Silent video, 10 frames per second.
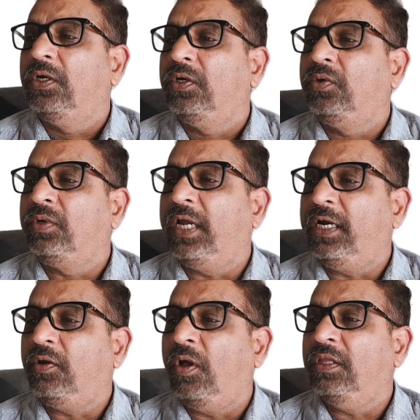to
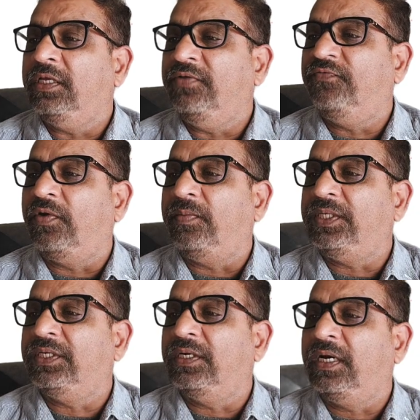get all the
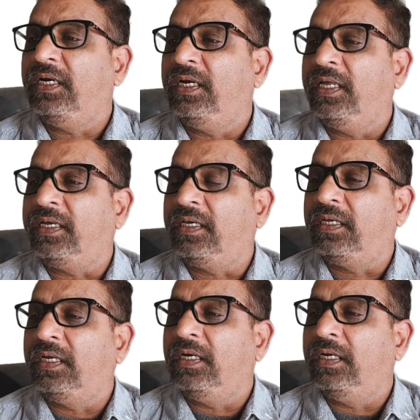information, right? Like
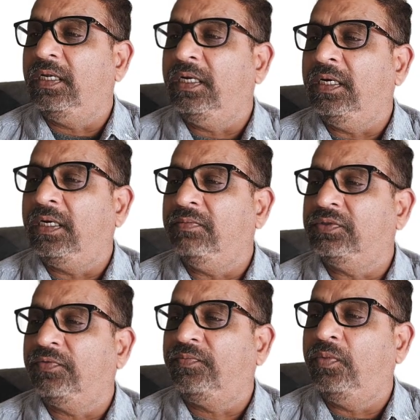in terms
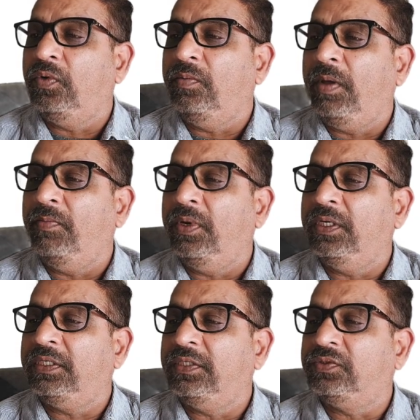of pool
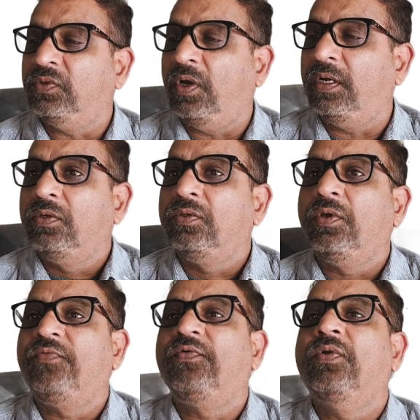members and so on.
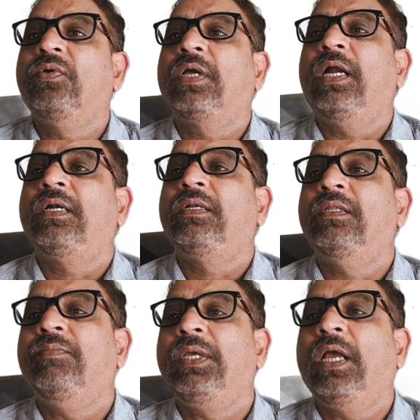So if you look at
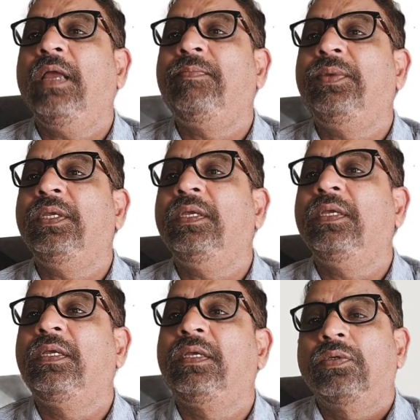the big
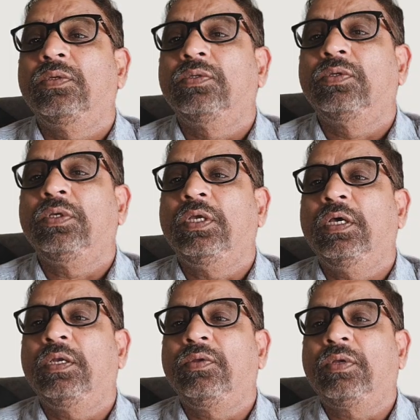IP, so
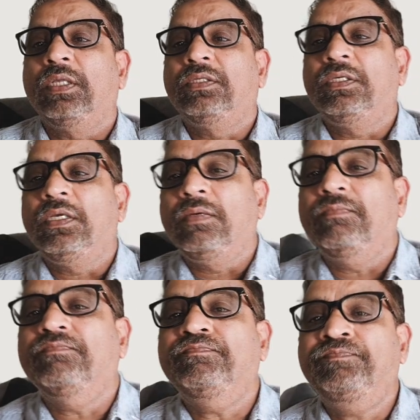here you can see
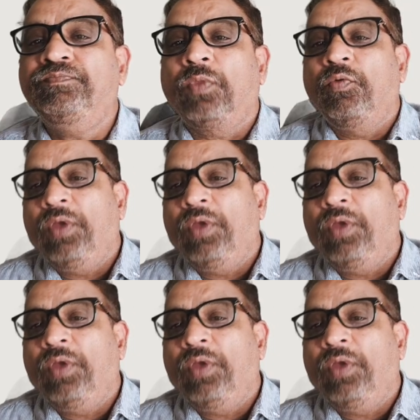we